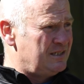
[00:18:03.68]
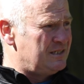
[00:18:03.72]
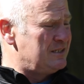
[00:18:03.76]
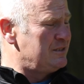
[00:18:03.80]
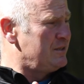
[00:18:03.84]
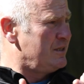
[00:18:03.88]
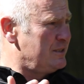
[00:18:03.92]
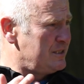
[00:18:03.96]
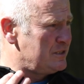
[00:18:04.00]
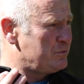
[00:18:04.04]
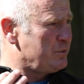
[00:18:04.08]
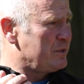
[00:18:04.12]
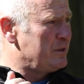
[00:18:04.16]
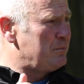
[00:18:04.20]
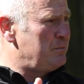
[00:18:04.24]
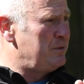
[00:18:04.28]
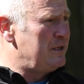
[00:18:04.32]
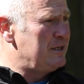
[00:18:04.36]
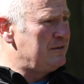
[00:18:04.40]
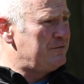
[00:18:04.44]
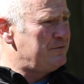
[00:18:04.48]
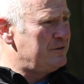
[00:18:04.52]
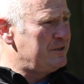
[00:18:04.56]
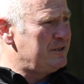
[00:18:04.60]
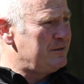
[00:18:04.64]
He said, no, I just want to
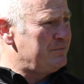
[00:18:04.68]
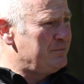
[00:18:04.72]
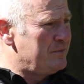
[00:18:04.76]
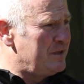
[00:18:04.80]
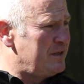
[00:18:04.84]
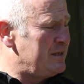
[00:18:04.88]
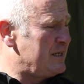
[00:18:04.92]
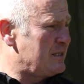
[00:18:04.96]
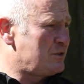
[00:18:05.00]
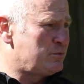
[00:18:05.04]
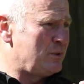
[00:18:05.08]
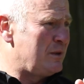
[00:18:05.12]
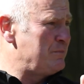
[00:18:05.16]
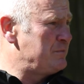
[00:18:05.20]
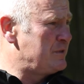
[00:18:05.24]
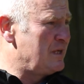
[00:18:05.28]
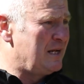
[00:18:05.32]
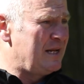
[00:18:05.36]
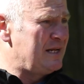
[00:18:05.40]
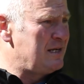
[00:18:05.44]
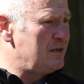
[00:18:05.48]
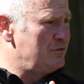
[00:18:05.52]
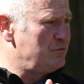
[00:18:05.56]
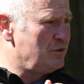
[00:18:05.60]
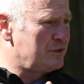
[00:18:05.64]
play for you. And that's why I'm
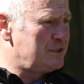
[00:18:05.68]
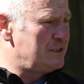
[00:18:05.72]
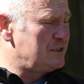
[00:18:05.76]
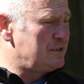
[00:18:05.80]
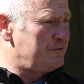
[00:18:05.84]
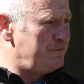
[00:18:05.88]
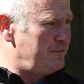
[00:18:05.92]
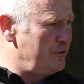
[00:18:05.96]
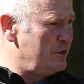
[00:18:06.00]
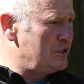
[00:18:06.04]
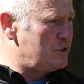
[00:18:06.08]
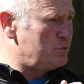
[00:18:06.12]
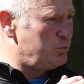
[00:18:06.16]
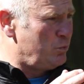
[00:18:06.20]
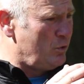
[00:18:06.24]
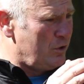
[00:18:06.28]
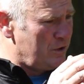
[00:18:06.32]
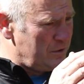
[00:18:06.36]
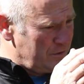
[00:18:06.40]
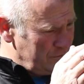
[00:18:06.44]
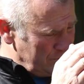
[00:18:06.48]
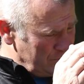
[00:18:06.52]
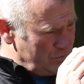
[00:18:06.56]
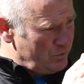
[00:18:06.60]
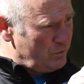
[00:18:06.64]
delighted Rossi's the first
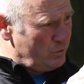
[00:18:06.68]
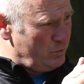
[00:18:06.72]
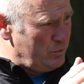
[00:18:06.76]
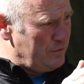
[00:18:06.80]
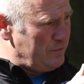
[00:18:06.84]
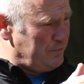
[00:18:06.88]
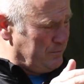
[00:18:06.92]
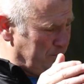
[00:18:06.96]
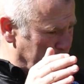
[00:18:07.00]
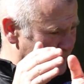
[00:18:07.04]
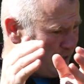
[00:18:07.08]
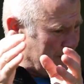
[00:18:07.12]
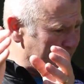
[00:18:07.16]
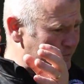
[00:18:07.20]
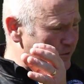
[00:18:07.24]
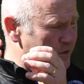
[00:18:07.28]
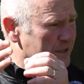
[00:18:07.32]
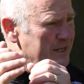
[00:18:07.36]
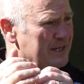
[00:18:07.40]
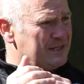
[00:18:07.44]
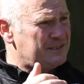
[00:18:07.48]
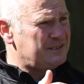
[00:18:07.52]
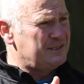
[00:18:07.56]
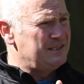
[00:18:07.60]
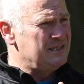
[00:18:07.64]
one we've planned for
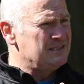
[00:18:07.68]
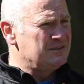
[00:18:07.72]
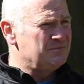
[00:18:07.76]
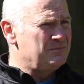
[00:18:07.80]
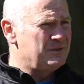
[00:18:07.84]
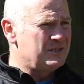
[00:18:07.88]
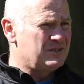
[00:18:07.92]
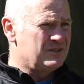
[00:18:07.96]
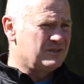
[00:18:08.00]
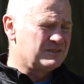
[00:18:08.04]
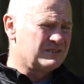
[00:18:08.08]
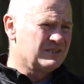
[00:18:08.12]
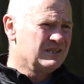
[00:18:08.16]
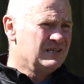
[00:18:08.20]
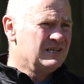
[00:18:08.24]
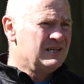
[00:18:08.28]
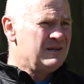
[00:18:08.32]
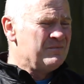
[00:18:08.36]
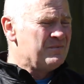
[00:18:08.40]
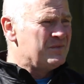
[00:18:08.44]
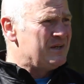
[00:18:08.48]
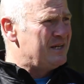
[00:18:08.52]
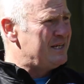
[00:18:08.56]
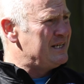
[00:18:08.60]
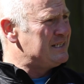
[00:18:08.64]
next season, because
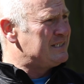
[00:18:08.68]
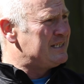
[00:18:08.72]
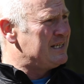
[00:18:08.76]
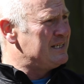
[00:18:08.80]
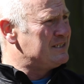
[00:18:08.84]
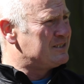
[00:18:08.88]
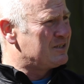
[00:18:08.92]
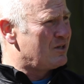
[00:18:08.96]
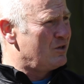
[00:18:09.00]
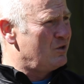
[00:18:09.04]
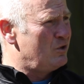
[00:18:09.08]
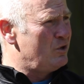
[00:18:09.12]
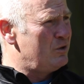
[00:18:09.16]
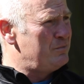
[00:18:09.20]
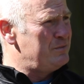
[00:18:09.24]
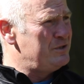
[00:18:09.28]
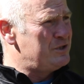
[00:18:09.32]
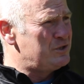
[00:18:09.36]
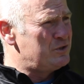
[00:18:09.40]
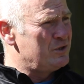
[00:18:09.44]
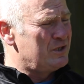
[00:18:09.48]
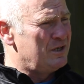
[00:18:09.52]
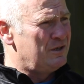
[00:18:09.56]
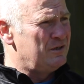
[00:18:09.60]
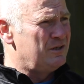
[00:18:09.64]
it is his club. He
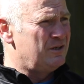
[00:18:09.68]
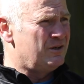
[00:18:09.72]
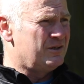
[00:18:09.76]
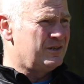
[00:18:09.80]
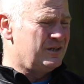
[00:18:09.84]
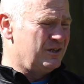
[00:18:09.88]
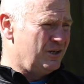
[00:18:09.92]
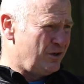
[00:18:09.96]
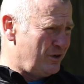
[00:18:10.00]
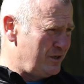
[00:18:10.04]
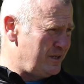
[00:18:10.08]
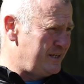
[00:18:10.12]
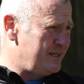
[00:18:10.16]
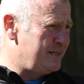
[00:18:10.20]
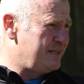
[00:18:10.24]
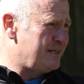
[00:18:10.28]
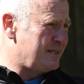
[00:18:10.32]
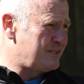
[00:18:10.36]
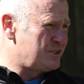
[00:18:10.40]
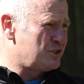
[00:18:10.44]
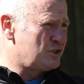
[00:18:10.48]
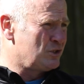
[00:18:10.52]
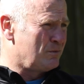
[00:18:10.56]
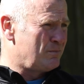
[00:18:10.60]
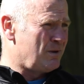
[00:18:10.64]
showed a lot of loyalty in
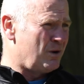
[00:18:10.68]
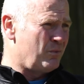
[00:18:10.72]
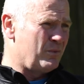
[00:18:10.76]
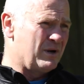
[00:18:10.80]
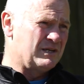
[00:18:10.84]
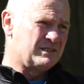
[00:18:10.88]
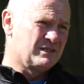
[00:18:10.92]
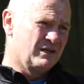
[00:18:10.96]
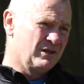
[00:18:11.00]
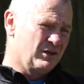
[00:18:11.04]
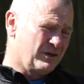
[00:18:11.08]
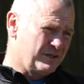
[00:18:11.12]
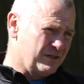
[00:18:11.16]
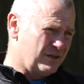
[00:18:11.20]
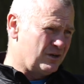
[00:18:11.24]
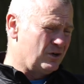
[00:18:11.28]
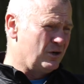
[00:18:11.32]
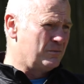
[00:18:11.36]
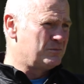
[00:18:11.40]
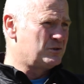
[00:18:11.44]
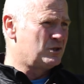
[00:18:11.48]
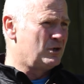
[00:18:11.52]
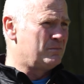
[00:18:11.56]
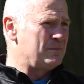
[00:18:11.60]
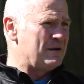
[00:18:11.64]
that summer, whereas a lot of
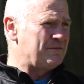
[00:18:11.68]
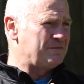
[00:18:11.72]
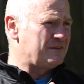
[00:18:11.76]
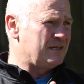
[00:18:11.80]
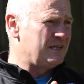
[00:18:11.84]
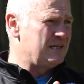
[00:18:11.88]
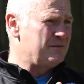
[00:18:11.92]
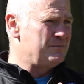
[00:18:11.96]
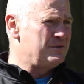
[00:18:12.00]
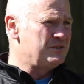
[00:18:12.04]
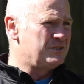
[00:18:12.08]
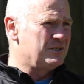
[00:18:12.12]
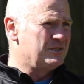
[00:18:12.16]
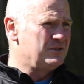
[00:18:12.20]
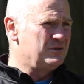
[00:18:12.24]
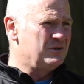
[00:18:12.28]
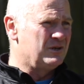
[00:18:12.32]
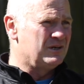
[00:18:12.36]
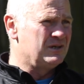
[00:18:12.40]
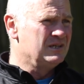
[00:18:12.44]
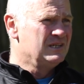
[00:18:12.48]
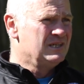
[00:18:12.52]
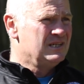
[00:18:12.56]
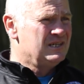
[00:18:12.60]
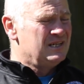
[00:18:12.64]
clubs come after him, as you
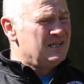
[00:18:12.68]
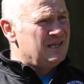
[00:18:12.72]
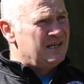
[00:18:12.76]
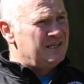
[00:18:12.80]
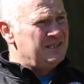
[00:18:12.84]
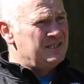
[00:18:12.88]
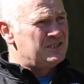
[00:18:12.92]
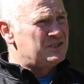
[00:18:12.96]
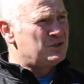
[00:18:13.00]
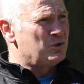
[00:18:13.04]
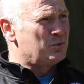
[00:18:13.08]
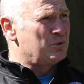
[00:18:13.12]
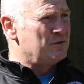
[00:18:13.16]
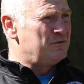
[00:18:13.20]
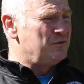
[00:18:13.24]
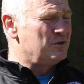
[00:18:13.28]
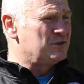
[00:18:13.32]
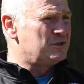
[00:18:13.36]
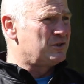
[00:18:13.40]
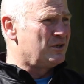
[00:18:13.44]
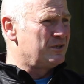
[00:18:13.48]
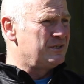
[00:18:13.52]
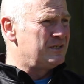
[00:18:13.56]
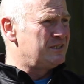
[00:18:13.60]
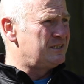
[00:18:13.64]
know, and he stuck with
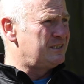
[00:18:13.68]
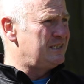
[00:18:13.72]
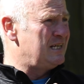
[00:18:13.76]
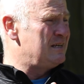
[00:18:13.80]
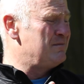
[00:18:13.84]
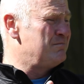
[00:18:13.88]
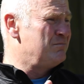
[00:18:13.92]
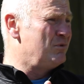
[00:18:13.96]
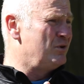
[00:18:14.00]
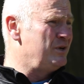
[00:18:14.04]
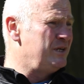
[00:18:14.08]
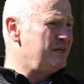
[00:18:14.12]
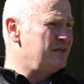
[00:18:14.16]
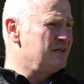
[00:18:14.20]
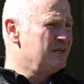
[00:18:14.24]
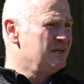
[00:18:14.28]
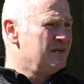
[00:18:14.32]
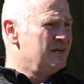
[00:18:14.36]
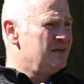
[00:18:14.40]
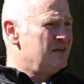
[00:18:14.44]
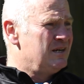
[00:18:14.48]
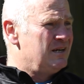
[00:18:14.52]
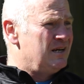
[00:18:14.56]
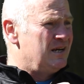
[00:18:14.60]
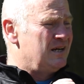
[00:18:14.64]
us on the same money.
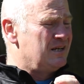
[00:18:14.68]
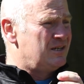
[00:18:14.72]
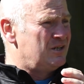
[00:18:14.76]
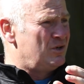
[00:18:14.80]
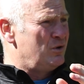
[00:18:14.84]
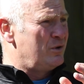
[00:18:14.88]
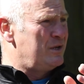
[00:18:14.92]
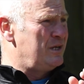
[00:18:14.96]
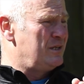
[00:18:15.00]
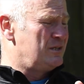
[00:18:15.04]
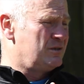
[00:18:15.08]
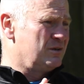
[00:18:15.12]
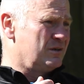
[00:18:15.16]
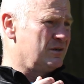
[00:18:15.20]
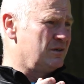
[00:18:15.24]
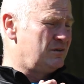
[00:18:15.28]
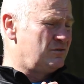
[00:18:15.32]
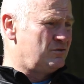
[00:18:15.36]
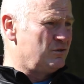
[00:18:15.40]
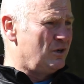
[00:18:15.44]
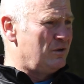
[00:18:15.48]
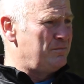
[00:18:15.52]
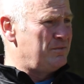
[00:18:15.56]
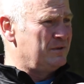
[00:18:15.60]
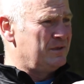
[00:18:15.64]
And Cookie took a
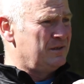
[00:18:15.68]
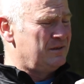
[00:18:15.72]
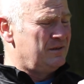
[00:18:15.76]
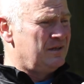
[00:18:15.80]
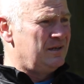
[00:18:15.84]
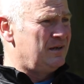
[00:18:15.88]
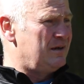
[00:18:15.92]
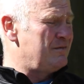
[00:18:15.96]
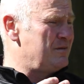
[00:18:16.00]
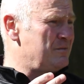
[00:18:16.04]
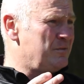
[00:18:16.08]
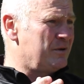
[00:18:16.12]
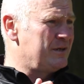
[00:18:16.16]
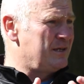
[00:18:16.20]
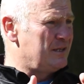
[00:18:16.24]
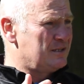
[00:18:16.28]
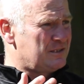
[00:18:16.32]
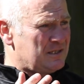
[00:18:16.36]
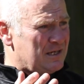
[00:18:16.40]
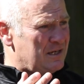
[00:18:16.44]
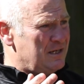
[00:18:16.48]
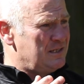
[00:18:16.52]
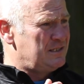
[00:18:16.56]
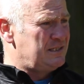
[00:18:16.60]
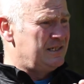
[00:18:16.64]
drop, and, you know, everybody
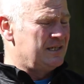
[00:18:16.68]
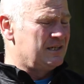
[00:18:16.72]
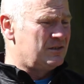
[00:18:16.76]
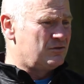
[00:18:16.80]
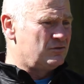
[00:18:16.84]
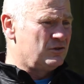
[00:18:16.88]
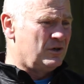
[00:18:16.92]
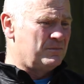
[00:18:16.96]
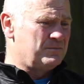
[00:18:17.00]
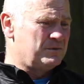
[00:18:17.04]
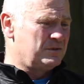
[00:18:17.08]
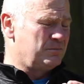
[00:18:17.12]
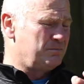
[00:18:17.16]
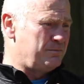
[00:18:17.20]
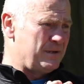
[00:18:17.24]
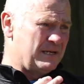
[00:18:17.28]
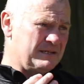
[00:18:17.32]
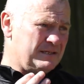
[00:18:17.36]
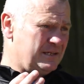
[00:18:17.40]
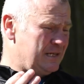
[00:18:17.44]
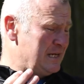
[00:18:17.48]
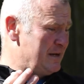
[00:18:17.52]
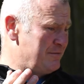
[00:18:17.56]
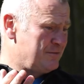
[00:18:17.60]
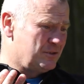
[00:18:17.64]
else had to take drops. And
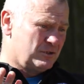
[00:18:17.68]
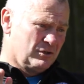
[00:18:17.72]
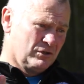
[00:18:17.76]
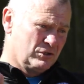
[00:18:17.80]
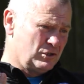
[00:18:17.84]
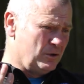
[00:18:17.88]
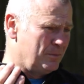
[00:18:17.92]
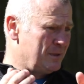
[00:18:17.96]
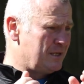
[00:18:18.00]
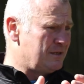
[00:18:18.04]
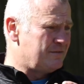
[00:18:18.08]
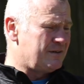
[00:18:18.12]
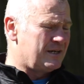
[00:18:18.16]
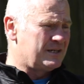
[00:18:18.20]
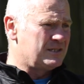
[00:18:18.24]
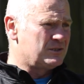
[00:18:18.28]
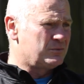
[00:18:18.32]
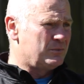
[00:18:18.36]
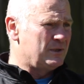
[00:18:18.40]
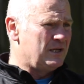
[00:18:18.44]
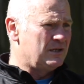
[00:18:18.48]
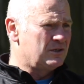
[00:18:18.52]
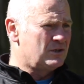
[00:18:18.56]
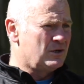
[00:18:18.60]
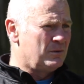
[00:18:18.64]
Ben Gavin's got to come into that as
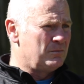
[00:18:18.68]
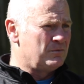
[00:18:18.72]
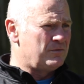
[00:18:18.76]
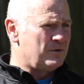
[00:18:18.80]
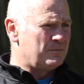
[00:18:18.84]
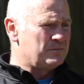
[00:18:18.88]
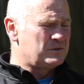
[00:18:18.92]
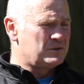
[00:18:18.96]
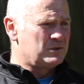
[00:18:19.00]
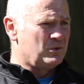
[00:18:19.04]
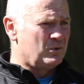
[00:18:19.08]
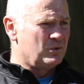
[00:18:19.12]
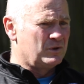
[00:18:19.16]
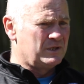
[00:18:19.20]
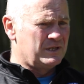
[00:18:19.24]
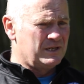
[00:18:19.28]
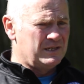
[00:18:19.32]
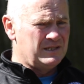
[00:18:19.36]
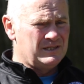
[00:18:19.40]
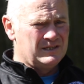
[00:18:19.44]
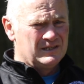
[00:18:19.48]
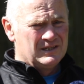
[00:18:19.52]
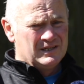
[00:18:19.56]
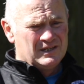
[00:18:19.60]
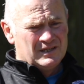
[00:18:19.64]
well, come from
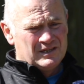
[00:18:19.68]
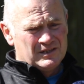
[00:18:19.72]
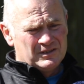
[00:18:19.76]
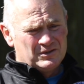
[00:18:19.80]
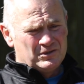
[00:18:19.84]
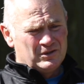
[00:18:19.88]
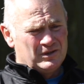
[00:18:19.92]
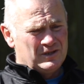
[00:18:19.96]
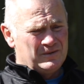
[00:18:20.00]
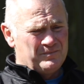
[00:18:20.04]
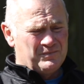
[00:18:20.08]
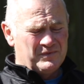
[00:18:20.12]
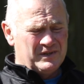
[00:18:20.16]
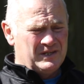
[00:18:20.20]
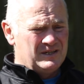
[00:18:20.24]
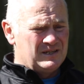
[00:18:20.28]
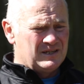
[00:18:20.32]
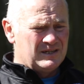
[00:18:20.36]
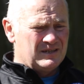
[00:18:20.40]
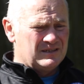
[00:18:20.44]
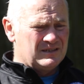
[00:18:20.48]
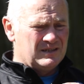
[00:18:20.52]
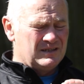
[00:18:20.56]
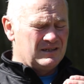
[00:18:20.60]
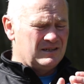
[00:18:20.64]
Torquay. So, you
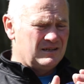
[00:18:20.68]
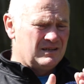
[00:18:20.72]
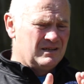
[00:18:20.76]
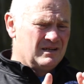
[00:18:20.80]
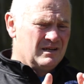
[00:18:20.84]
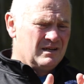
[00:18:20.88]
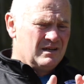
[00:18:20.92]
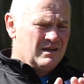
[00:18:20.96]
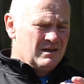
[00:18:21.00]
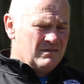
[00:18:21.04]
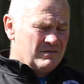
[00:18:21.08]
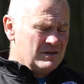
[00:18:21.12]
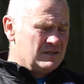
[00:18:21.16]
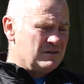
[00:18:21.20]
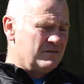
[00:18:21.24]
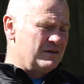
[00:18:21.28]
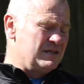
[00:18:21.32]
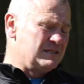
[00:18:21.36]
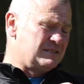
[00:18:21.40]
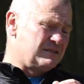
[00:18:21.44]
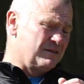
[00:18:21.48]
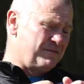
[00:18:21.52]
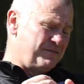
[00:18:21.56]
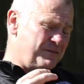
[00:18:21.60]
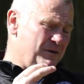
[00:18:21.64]
know,
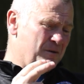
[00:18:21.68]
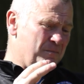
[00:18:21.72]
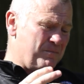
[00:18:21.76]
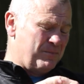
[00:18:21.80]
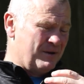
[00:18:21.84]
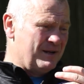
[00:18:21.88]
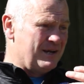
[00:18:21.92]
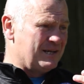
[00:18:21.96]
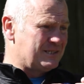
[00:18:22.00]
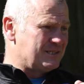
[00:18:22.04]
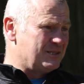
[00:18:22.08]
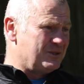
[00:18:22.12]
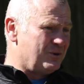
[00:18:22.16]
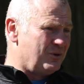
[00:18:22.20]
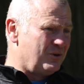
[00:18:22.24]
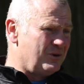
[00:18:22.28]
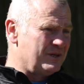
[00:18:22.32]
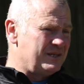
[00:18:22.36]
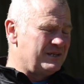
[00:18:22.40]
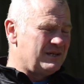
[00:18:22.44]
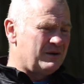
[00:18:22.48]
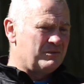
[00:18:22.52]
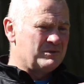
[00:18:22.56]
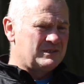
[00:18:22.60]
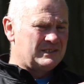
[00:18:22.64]
there's a few players in all.
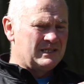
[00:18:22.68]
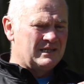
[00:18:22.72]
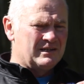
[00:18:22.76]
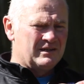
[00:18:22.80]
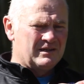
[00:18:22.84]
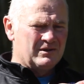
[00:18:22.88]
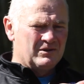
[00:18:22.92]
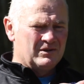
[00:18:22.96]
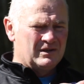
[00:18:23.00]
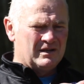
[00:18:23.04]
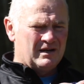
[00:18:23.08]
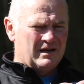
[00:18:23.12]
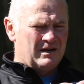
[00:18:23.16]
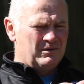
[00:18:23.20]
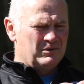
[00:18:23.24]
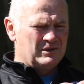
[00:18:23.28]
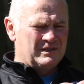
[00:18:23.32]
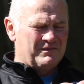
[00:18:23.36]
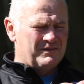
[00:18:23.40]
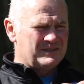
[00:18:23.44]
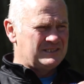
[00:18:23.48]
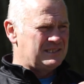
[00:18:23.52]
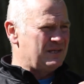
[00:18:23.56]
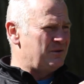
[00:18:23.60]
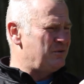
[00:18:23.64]
You know, I would
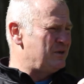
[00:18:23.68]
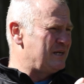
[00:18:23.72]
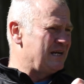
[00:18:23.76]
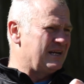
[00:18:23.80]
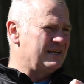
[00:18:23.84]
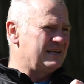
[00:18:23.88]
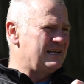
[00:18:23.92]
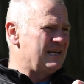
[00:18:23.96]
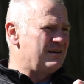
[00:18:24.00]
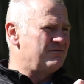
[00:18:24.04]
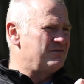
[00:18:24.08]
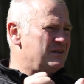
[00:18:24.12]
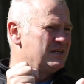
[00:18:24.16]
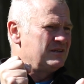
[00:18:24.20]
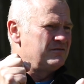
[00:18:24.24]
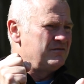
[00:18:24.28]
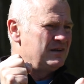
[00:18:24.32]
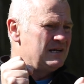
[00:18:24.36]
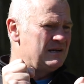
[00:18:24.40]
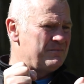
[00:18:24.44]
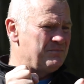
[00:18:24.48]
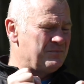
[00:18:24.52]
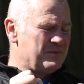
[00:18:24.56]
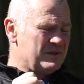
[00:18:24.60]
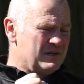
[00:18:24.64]
never say, oh, we're going to get rid of
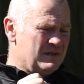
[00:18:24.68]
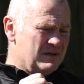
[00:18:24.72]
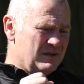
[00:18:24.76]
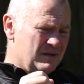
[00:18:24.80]
them.